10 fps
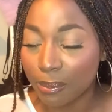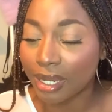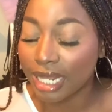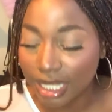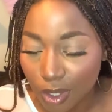
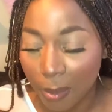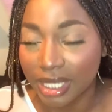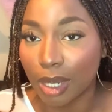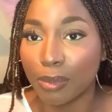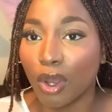Please comment
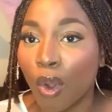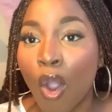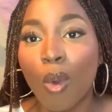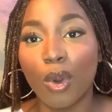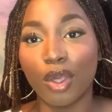down below
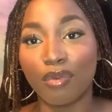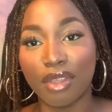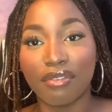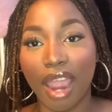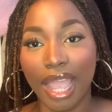what your
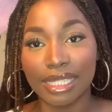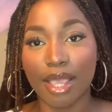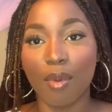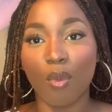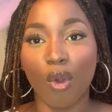favorite
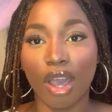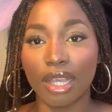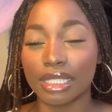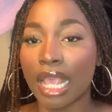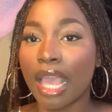item
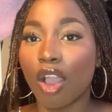was,